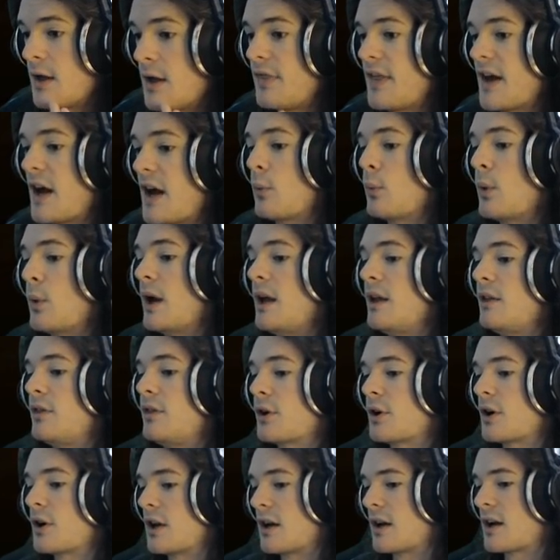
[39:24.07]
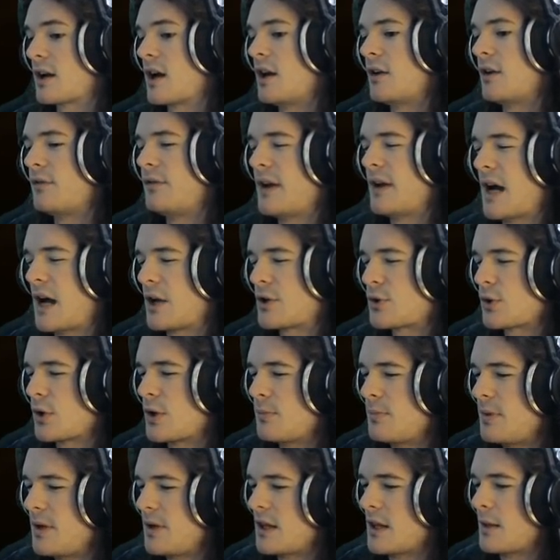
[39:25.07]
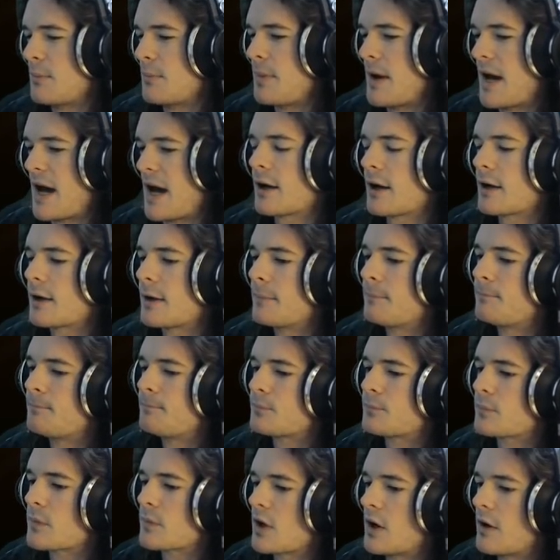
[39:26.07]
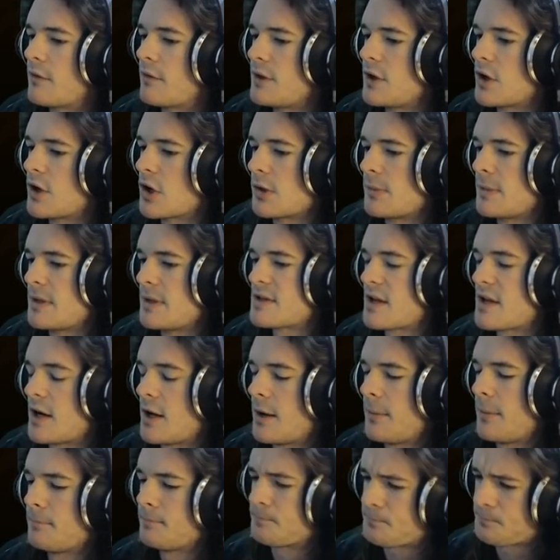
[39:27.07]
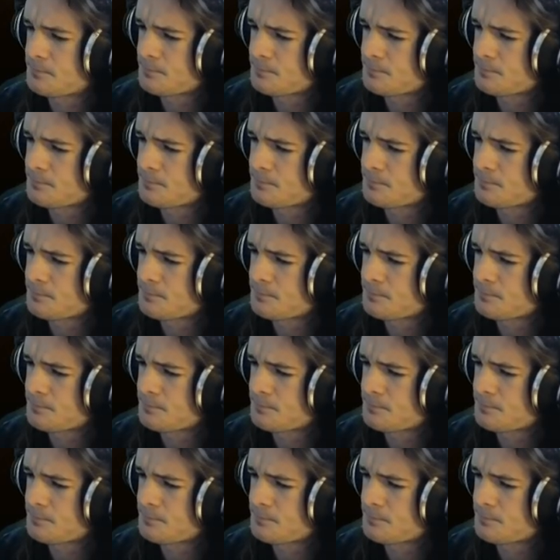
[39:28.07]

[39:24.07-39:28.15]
That way they're going to kind of naturally be in the back of the army setup.